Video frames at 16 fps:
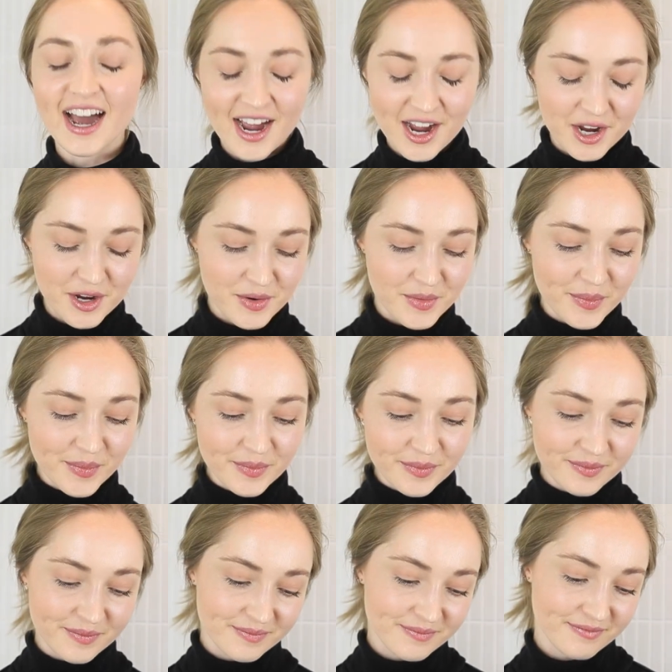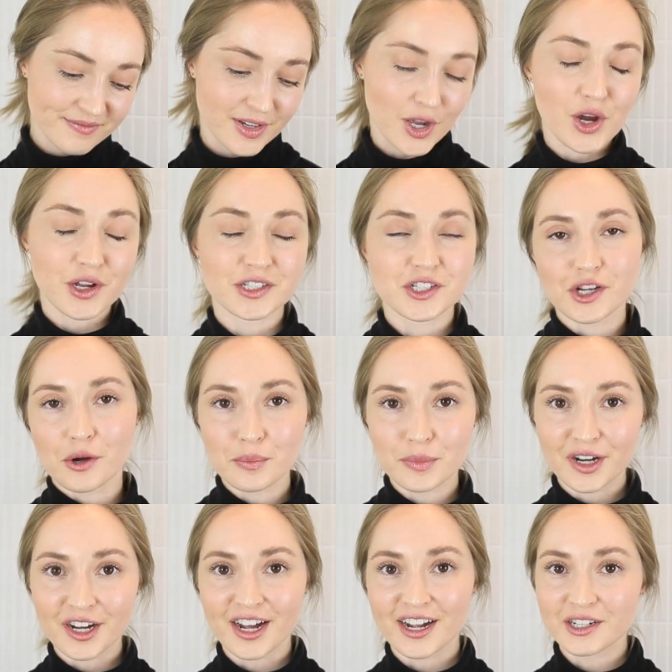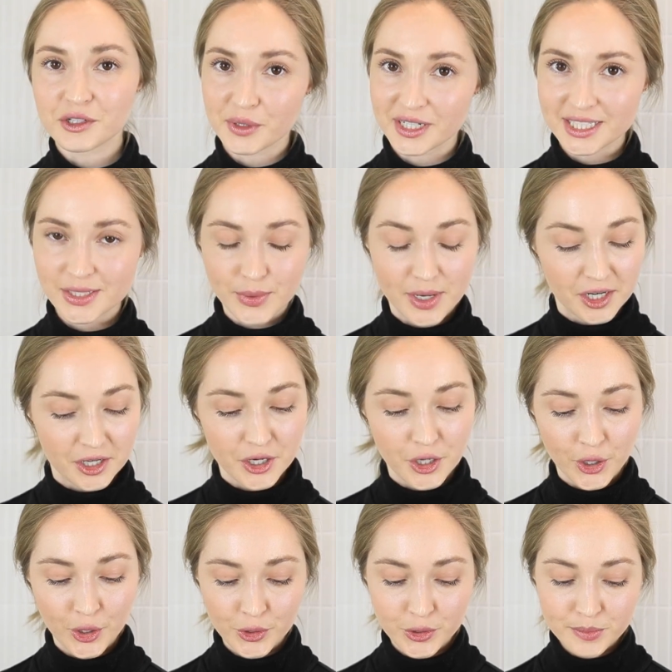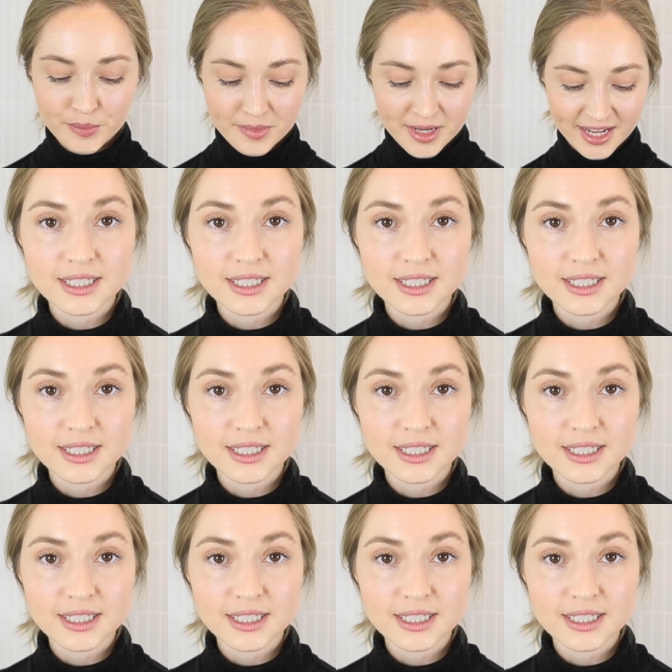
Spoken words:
jumper I always wear at home.